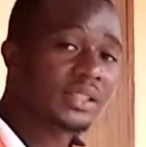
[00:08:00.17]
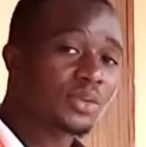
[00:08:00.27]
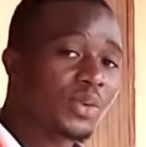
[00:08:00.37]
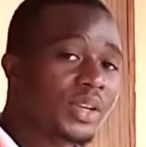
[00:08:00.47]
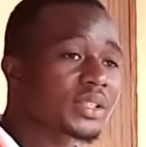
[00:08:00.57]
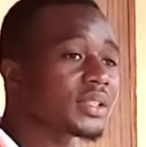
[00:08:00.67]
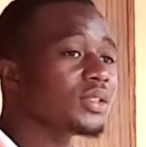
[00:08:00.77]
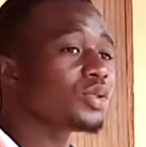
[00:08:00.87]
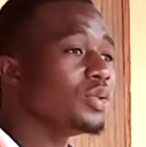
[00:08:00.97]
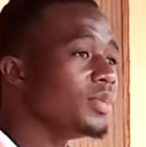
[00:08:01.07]
equation,
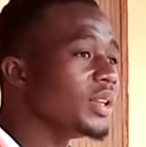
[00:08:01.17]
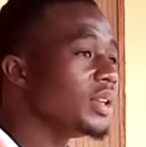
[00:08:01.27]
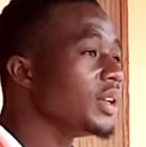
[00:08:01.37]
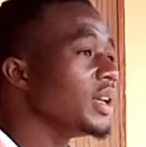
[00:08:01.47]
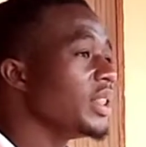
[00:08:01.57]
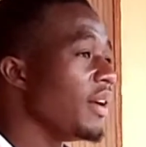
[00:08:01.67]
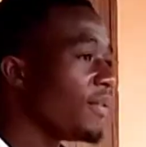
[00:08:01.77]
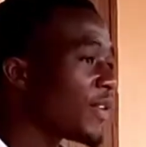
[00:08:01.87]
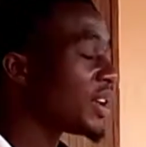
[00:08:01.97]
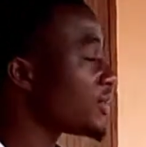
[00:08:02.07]
should be the first